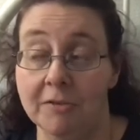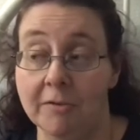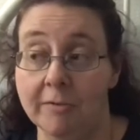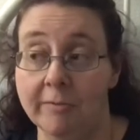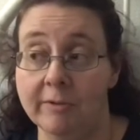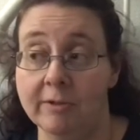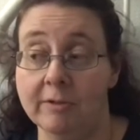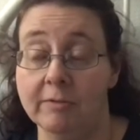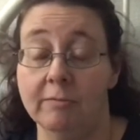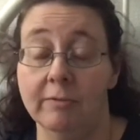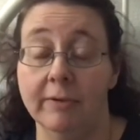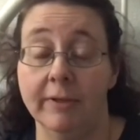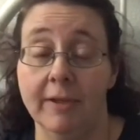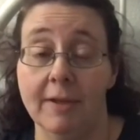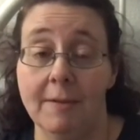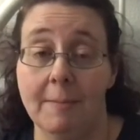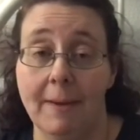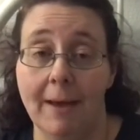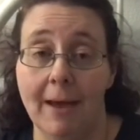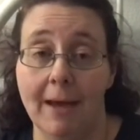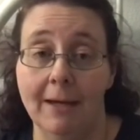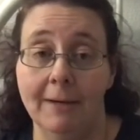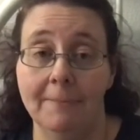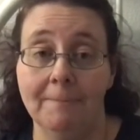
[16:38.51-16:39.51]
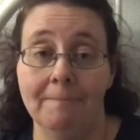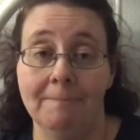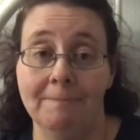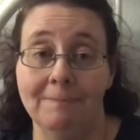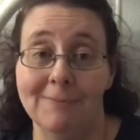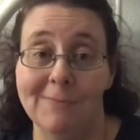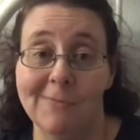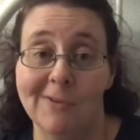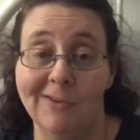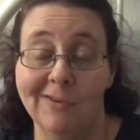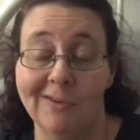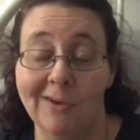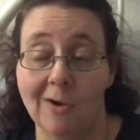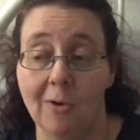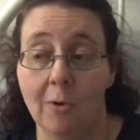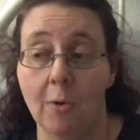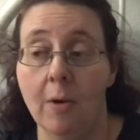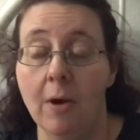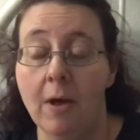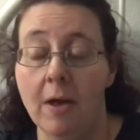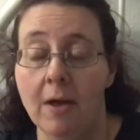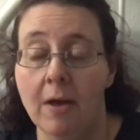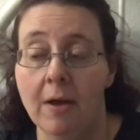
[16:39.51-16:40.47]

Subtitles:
It was really bad. So